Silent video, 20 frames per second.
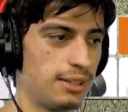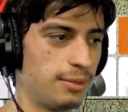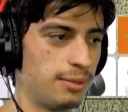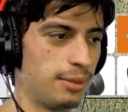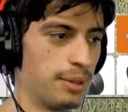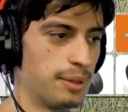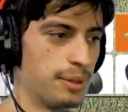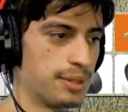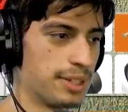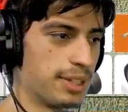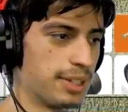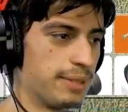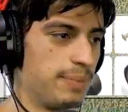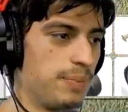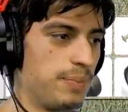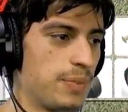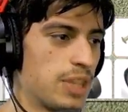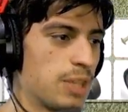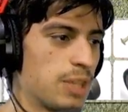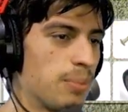what was it?
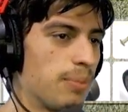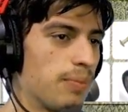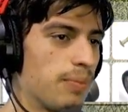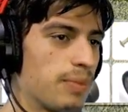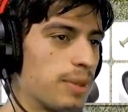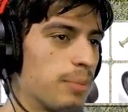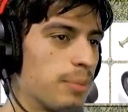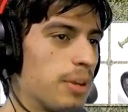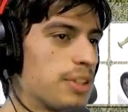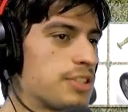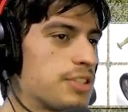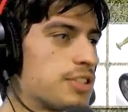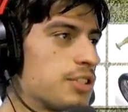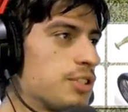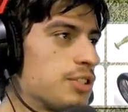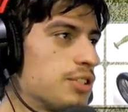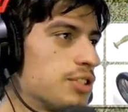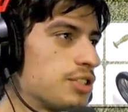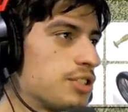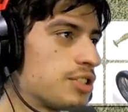The
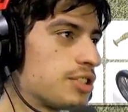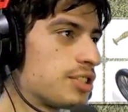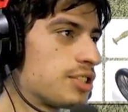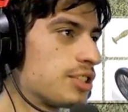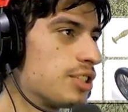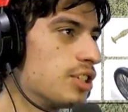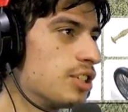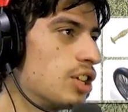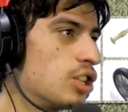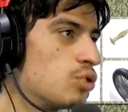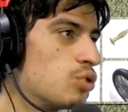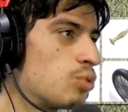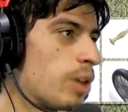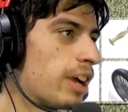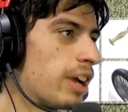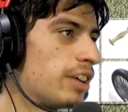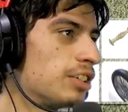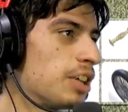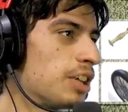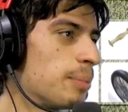Munsters
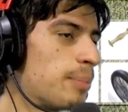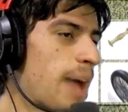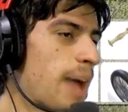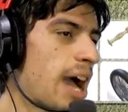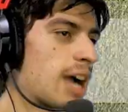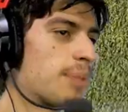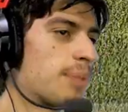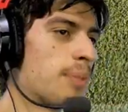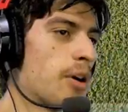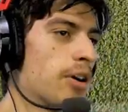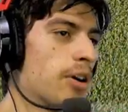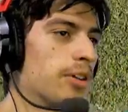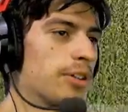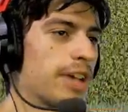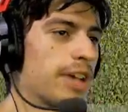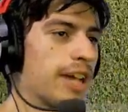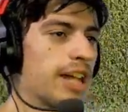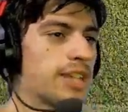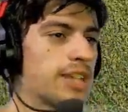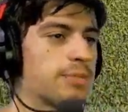Dragula Back Bar.
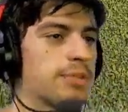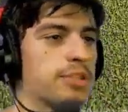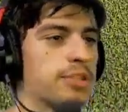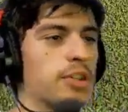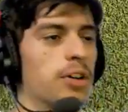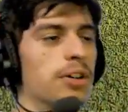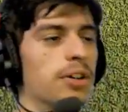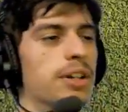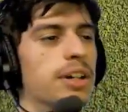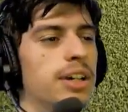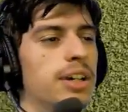Okay, that's what it's called.